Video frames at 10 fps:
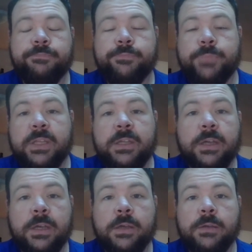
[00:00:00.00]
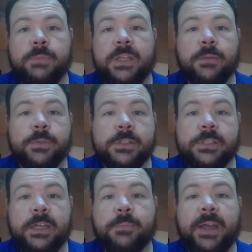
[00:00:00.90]
being able to
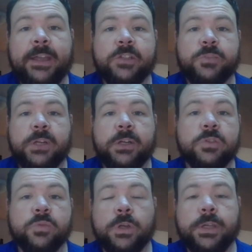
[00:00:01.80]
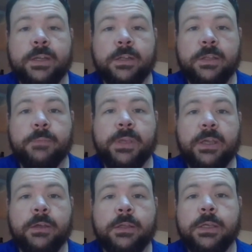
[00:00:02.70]
take my experience working in
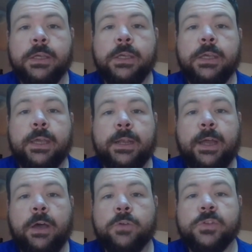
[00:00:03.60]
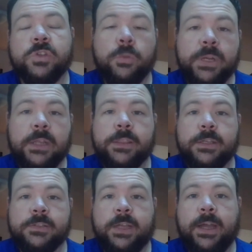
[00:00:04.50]
Olympia and how so many
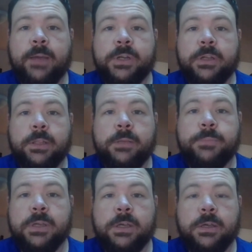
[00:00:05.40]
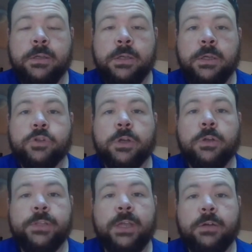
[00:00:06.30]
things that happen in Olympia
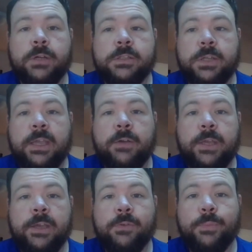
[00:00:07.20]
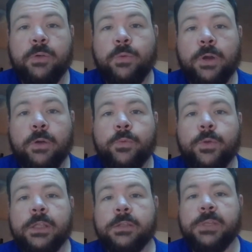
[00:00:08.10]
trickle down into county government, where
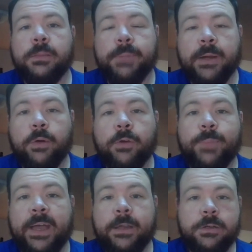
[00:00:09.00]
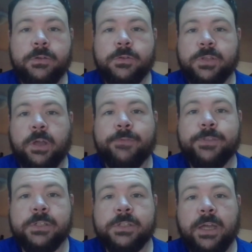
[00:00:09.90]
we get to be the bearer of bad news
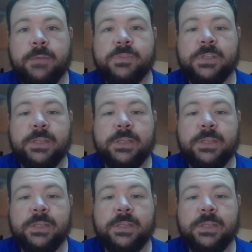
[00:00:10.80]
oftentimes at the